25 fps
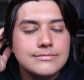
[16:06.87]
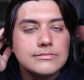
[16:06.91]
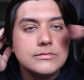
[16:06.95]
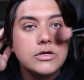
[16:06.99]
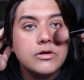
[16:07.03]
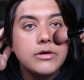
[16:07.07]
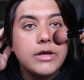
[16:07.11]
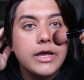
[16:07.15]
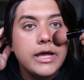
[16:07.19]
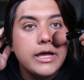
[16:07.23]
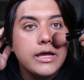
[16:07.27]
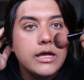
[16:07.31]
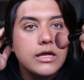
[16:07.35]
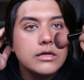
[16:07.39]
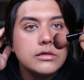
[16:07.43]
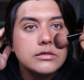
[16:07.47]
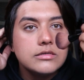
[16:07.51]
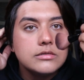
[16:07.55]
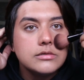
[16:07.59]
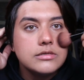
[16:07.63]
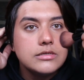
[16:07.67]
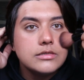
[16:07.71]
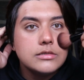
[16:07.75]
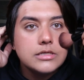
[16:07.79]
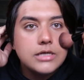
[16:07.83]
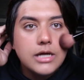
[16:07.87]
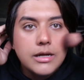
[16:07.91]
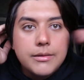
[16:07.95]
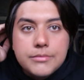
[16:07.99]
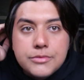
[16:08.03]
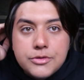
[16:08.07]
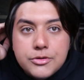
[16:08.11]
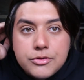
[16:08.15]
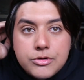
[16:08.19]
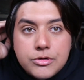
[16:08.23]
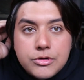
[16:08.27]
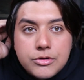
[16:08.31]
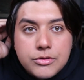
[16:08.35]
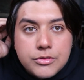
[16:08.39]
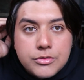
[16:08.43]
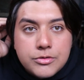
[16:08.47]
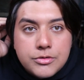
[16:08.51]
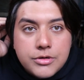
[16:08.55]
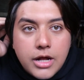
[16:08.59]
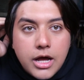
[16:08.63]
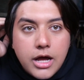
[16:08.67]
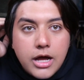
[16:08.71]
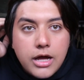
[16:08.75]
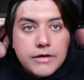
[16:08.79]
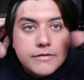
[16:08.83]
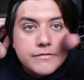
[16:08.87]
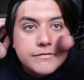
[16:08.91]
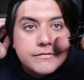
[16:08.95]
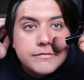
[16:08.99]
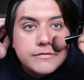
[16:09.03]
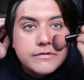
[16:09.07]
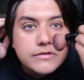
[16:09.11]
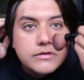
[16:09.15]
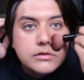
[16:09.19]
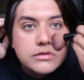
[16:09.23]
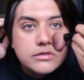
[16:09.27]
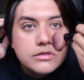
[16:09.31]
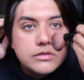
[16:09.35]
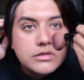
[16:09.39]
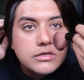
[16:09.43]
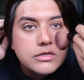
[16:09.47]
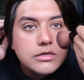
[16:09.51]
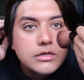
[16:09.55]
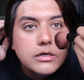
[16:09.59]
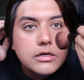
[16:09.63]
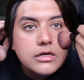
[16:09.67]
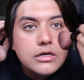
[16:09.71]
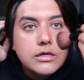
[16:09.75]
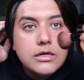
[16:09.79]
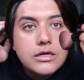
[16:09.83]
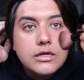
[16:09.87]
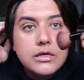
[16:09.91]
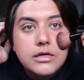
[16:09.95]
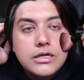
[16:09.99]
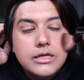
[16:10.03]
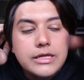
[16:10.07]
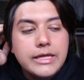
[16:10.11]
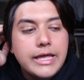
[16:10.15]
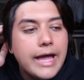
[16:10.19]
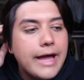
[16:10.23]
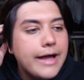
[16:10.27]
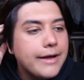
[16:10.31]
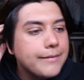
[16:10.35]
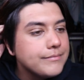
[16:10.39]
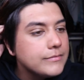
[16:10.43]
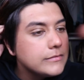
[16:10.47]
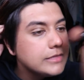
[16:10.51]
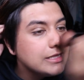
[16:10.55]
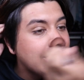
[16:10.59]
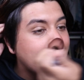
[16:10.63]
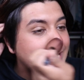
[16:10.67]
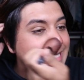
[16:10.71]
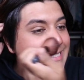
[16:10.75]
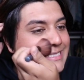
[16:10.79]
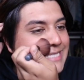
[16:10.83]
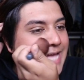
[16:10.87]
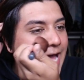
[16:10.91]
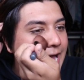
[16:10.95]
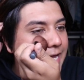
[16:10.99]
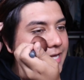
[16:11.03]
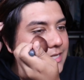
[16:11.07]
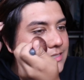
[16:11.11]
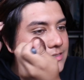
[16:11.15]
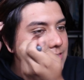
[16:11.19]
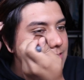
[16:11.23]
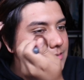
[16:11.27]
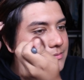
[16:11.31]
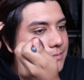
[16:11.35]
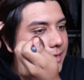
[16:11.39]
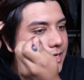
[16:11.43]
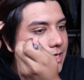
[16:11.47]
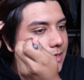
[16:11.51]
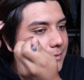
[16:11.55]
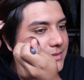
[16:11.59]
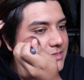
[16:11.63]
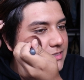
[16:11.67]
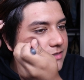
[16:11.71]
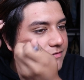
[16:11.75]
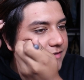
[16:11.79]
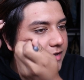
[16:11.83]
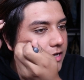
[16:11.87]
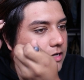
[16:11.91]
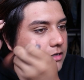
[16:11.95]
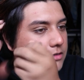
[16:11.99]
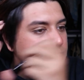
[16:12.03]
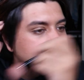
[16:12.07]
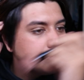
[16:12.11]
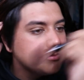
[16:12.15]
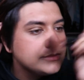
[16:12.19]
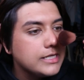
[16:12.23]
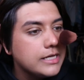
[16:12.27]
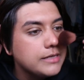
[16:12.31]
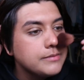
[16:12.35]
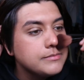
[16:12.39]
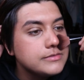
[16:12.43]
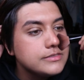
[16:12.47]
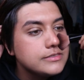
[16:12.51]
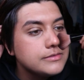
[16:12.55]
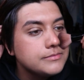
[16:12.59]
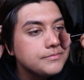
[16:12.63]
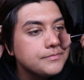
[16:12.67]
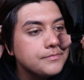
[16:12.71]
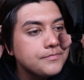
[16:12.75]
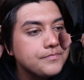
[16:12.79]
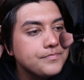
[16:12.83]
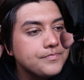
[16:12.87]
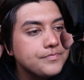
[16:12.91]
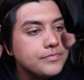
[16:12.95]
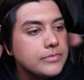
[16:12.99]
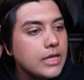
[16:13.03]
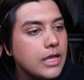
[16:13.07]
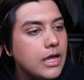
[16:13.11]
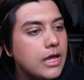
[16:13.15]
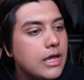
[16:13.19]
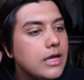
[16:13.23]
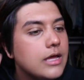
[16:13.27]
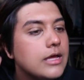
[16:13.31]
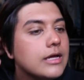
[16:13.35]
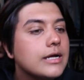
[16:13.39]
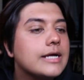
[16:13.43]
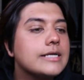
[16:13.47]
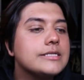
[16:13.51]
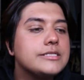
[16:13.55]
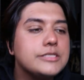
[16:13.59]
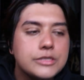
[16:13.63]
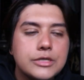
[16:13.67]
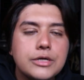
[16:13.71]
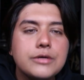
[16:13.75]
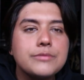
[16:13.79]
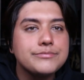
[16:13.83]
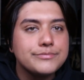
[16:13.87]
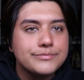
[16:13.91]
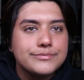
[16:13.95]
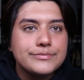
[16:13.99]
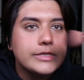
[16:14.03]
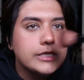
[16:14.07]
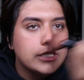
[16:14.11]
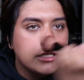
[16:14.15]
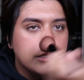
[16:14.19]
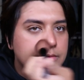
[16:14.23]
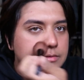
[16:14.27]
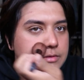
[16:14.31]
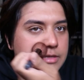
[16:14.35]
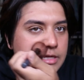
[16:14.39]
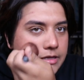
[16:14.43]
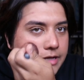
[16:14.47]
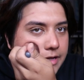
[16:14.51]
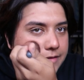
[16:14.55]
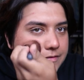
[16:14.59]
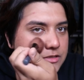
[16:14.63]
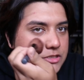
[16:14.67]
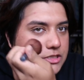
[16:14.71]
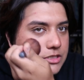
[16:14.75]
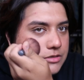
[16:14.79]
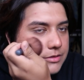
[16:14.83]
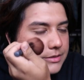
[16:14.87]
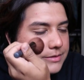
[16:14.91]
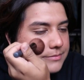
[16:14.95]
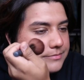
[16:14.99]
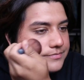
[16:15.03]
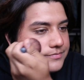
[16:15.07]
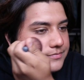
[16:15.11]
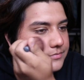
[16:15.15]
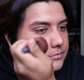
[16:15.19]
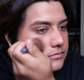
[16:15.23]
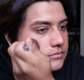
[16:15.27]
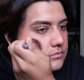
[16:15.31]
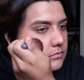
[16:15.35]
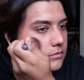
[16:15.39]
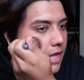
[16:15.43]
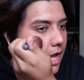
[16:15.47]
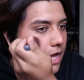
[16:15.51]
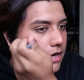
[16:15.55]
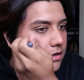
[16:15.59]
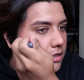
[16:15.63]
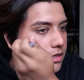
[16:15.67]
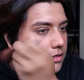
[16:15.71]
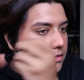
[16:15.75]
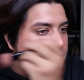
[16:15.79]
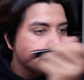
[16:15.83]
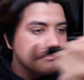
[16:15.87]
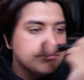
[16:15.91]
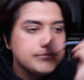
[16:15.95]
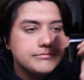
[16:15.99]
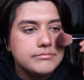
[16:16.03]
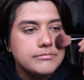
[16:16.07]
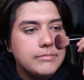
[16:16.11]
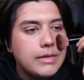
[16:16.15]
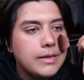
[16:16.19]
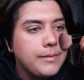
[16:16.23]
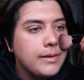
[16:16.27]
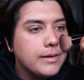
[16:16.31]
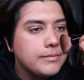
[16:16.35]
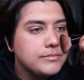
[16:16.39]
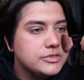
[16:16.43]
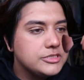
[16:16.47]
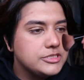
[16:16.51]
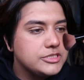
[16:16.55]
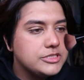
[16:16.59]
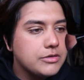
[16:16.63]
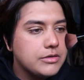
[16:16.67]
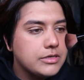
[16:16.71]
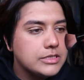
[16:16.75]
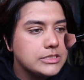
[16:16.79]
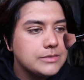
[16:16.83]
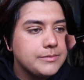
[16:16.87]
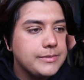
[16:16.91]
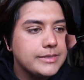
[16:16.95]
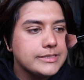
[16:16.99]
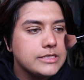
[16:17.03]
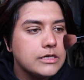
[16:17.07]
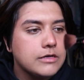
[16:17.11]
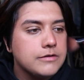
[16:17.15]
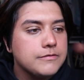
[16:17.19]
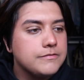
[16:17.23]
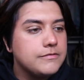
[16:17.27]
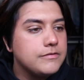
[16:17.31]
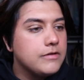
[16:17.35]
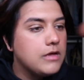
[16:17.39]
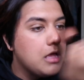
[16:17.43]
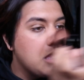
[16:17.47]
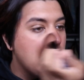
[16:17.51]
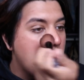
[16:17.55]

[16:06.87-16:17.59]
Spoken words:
Okay. Come through, Rudolph. Yeah. Like, science, makeup is a fail sometimes. Because, you know, you get the joke. I don't know. Maybe I'm just joking to myself.